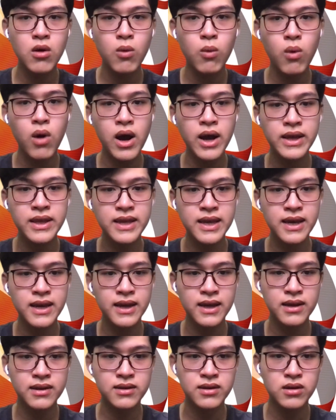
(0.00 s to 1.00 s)
while
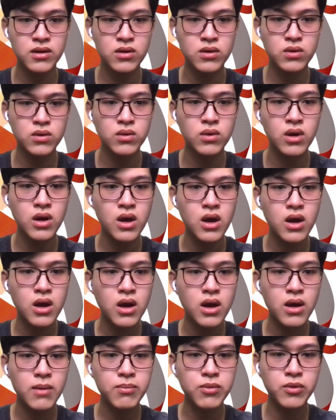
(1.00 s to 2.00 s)
Yang et al.
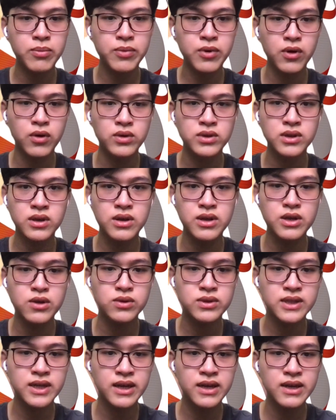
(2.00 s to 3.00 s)
Proposed a new
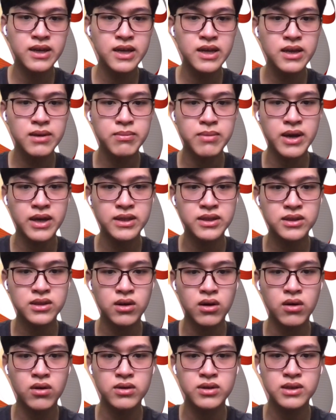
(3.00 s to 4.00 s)
technique
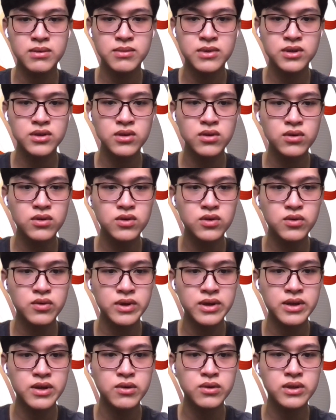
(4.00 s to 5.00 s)
based on the method to
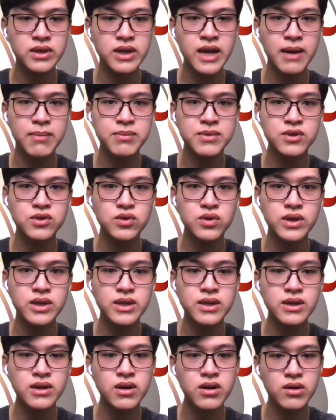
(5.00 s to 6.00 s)
reduce gap
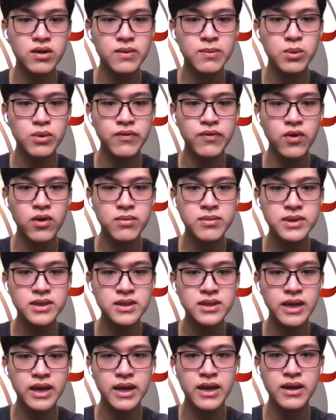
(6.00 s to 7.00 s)
between current
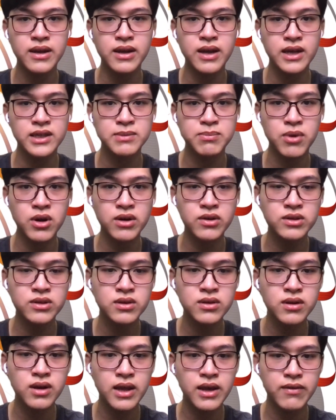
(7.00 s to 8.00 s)
performance and
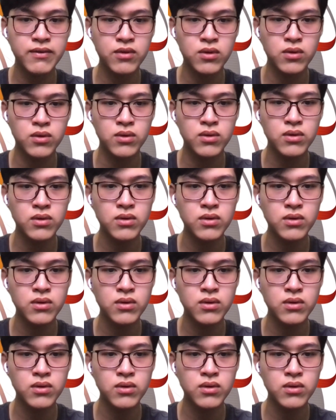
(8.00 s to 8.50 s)
aspiration level.